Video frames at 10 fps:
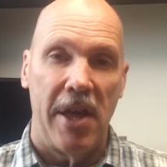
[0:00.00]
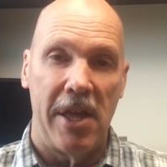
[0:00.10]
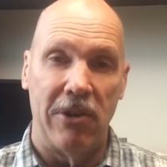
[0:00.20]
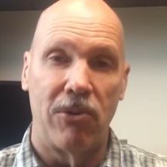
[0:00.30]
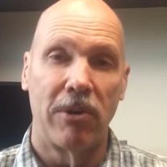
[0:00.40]

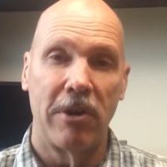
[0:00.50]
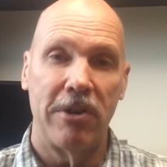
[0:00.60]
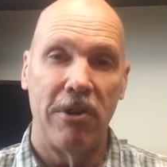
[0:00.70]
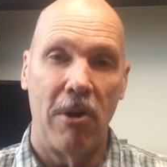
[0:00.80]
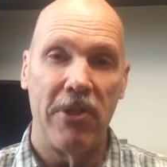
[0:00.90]
And in order
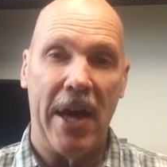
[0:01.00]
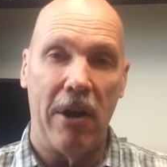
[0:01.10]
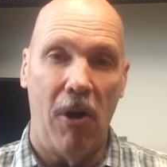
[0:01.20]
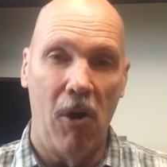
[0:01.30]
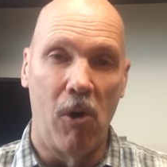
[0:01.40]
to know
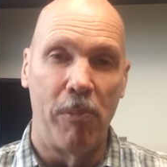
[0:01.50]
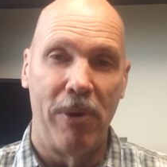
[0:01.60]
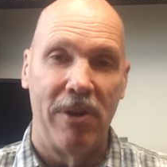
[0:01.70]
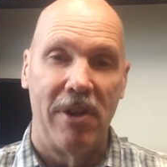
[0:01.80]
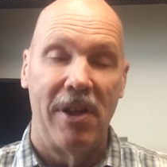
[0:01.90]
that hope,
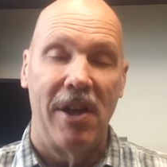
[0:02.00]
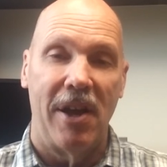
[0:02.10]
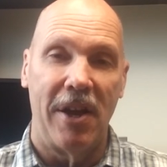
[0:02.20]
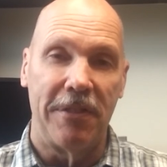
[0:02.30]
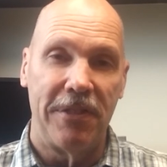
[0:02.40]

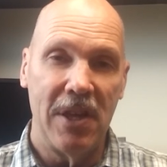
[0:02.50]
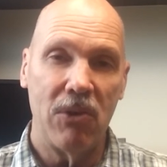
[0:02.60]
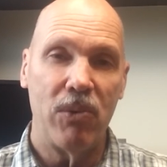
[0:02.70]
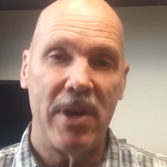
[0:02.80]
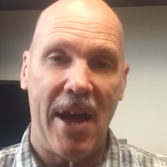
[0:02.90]
I
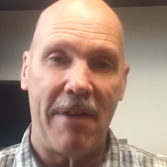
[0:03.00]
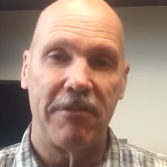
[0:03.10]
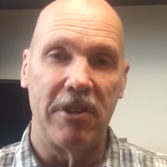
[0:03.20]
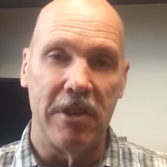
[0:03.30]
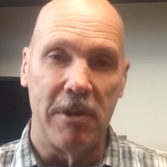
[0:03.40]
think we have to